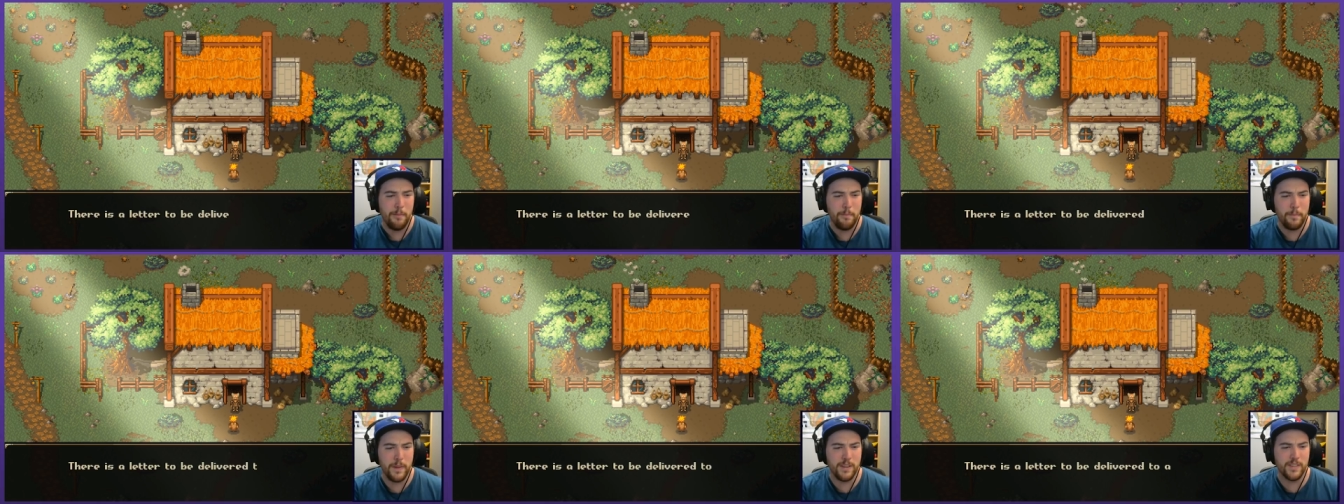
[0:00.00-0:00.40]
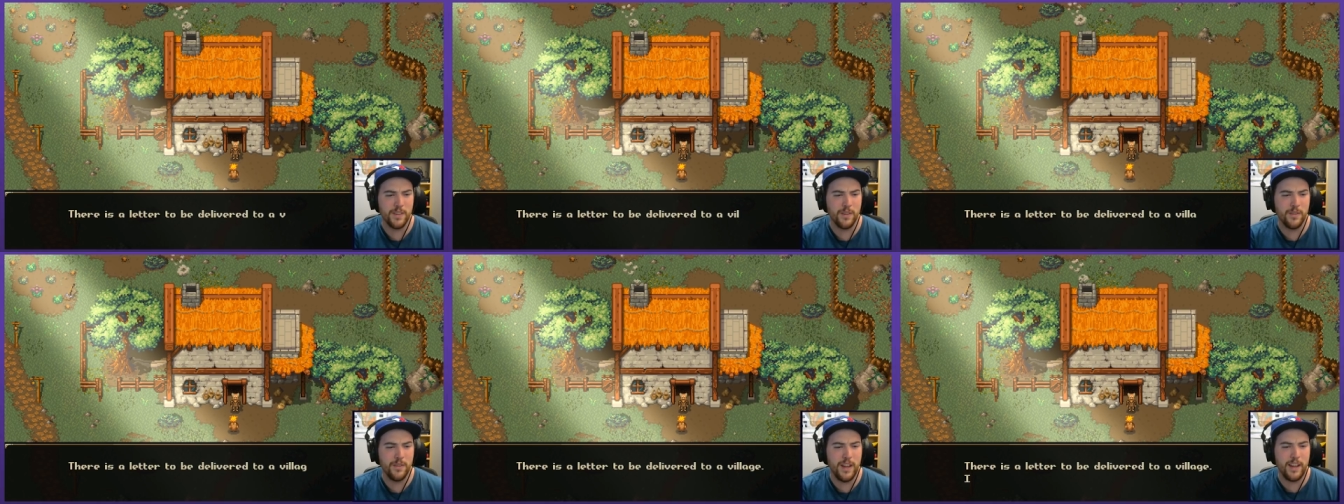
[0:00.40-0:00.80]
There's a
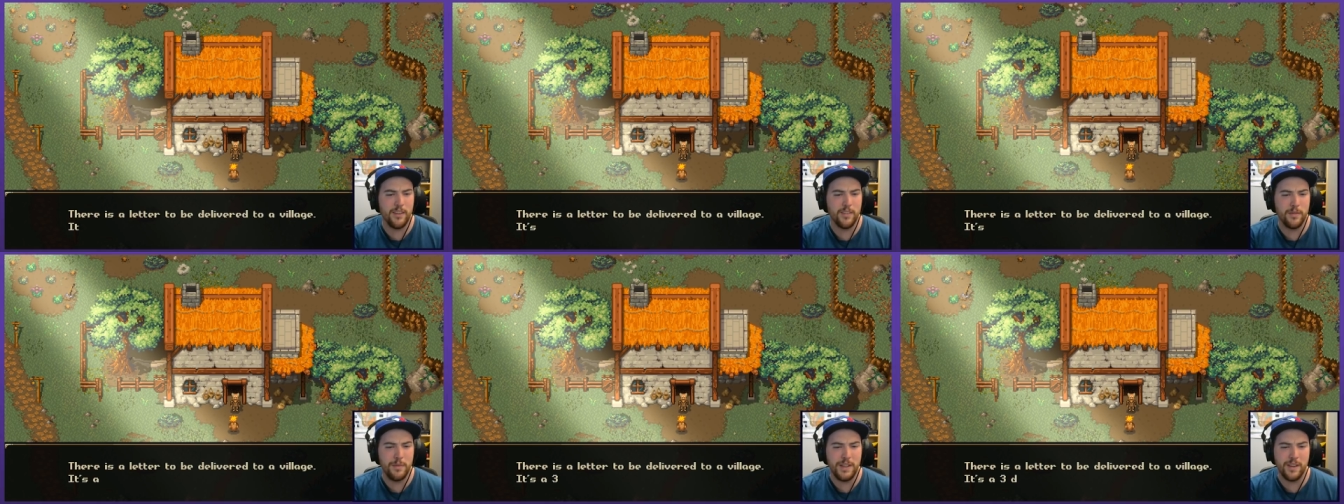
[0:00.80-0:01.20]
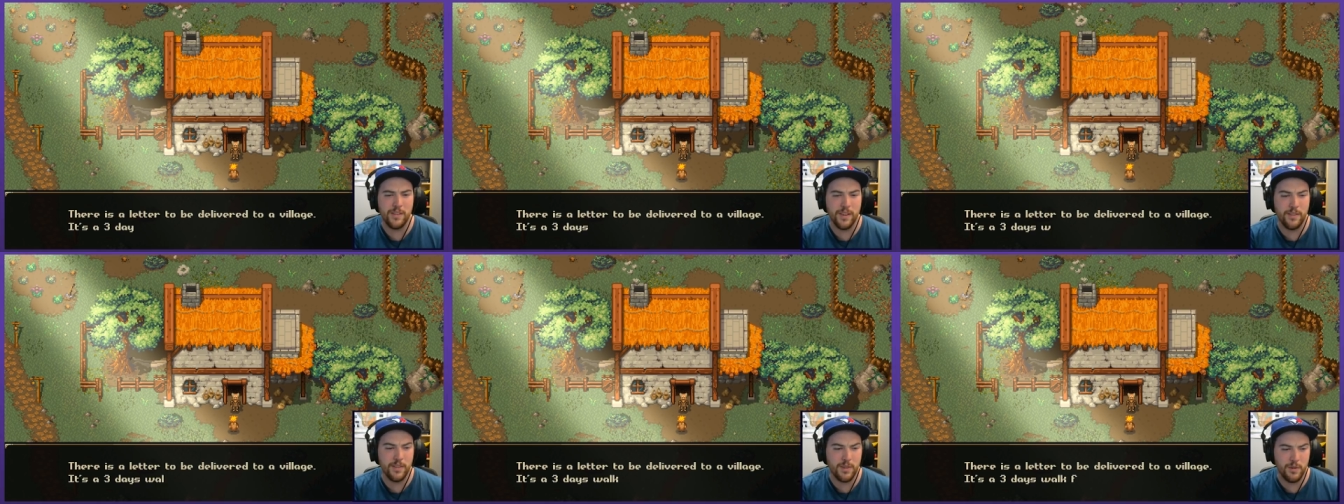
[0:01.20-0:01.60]
letter to be
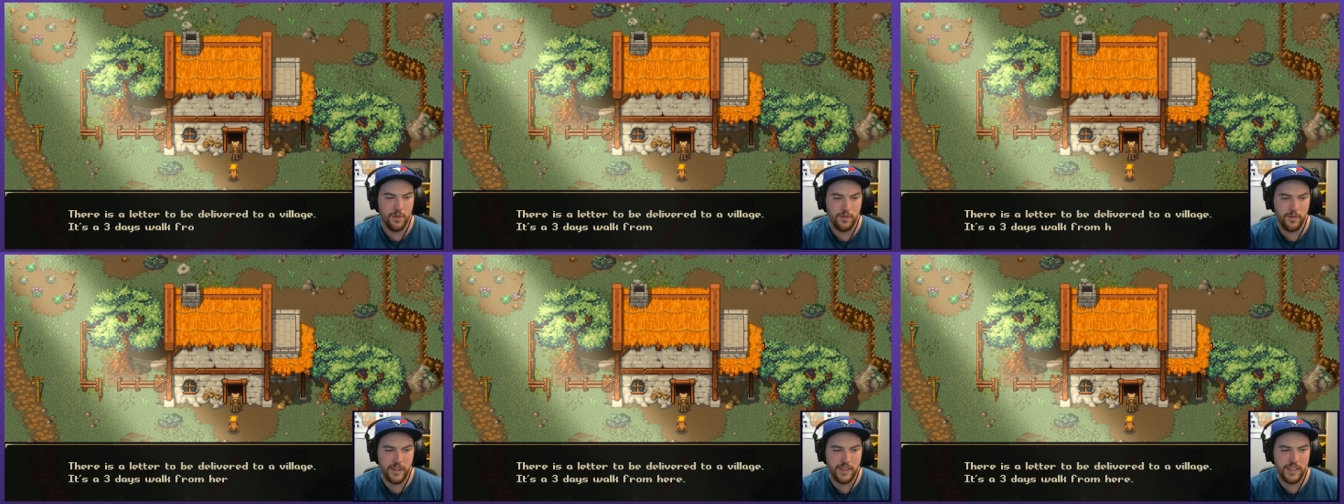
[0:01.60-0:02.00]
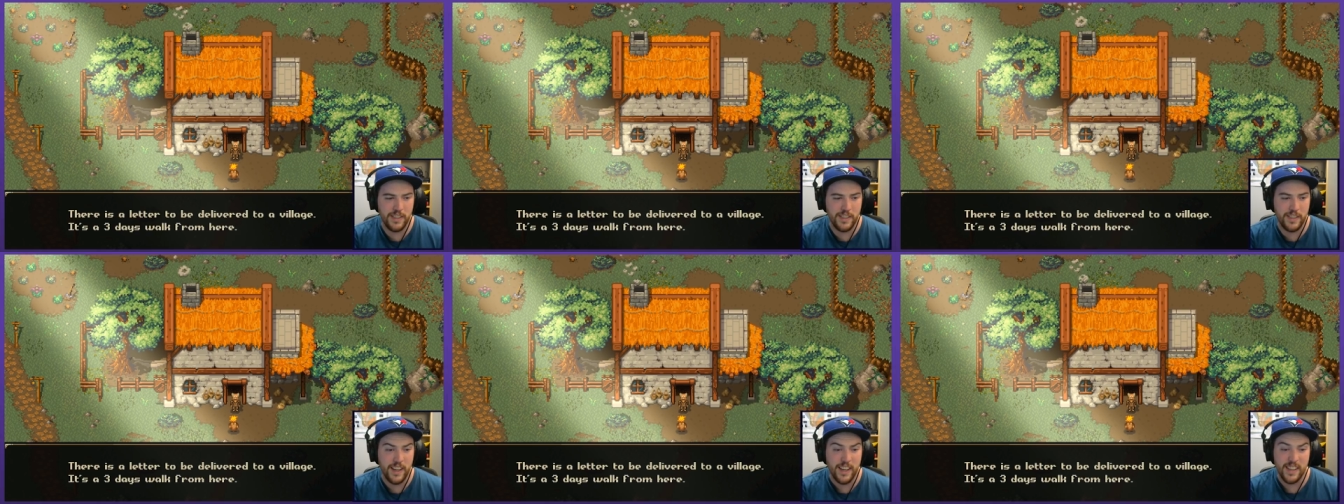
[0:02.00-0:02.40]
delivered to a
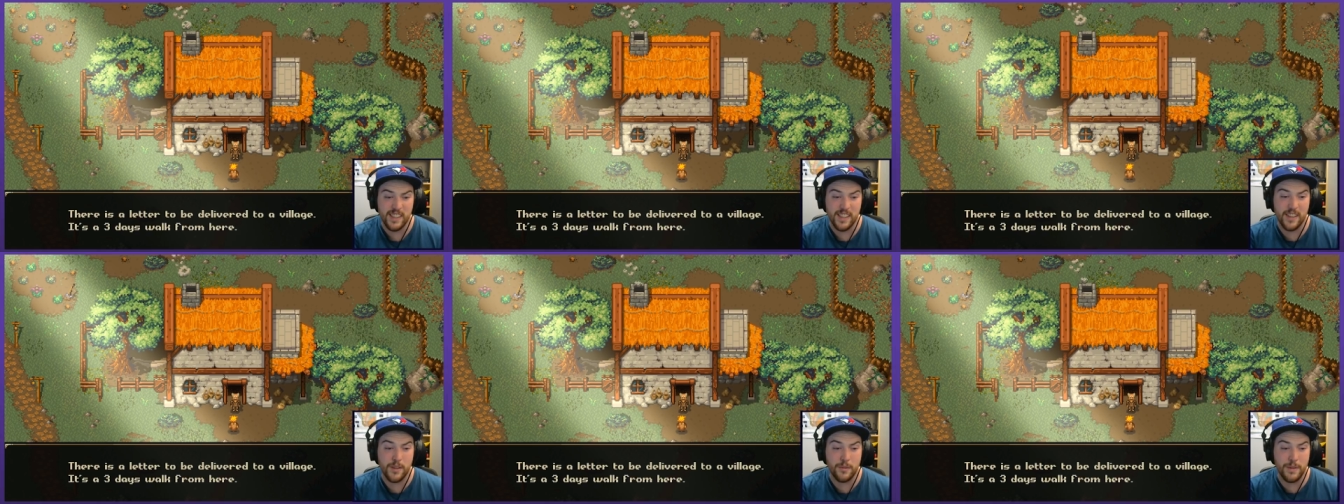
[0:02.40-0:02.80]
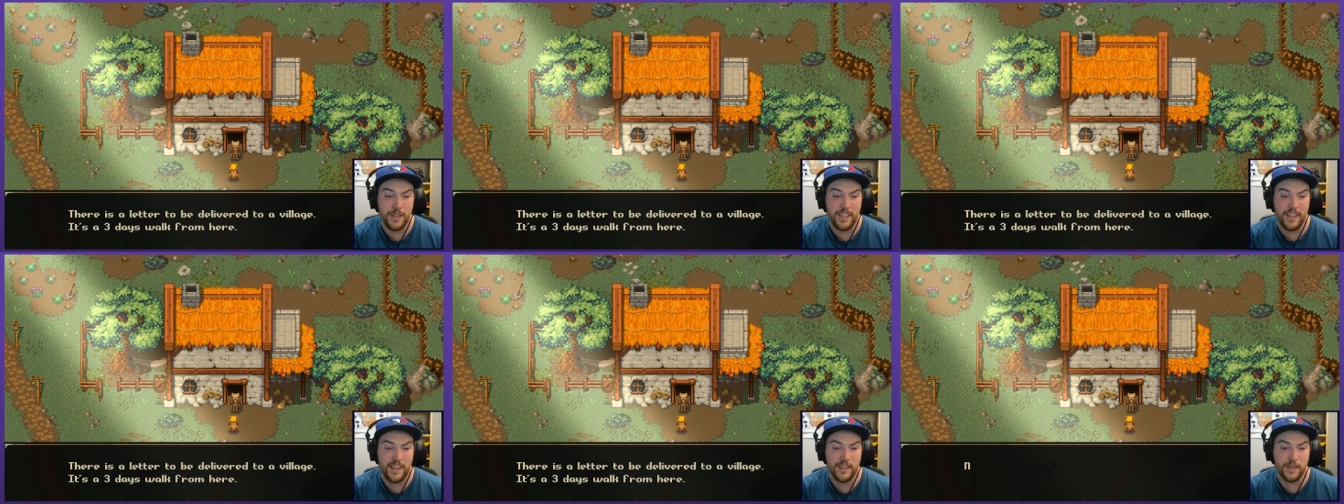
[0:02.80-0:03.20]
village. It's a three
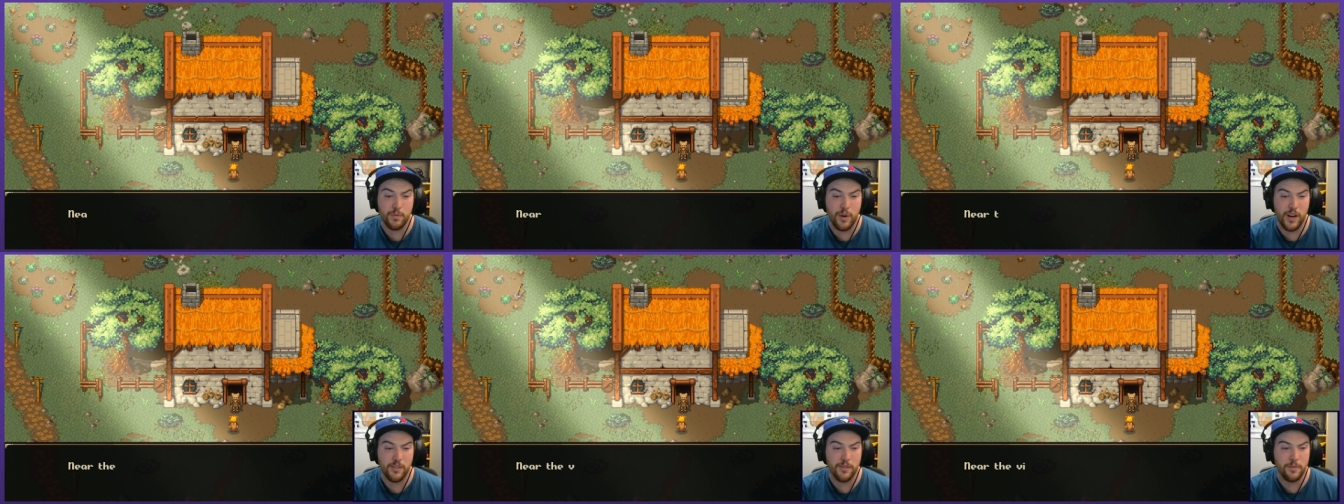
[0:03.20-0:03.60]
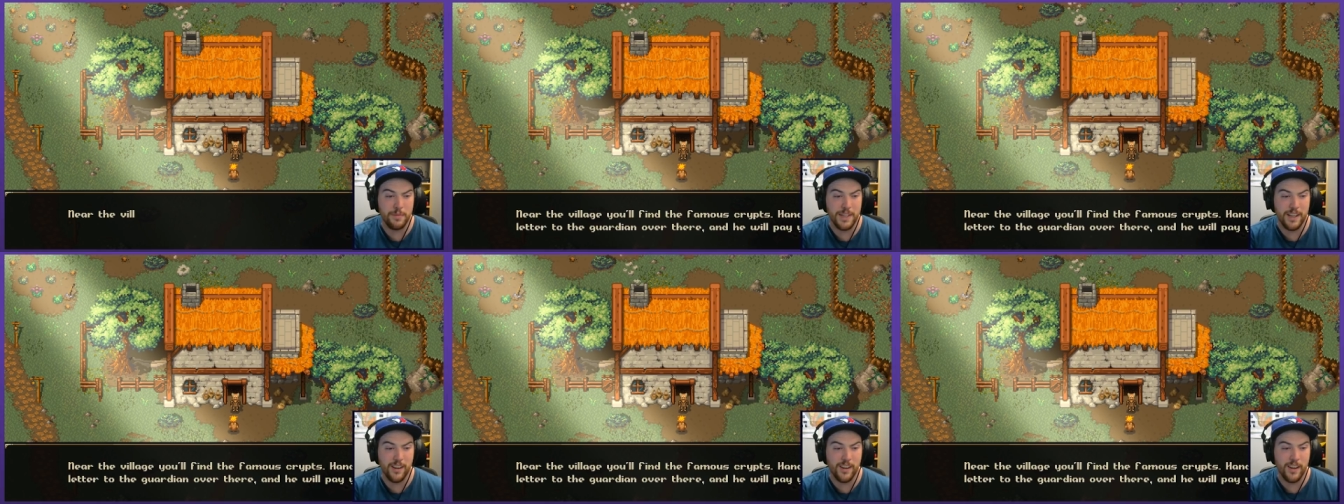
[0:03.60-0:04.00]
days walk from
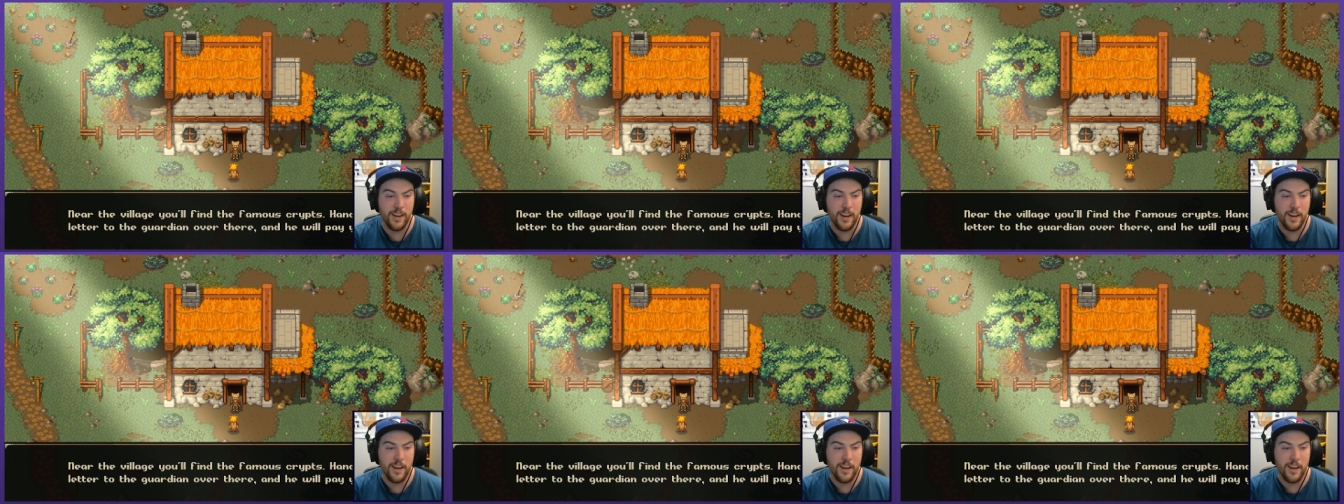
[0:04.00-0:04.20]
here.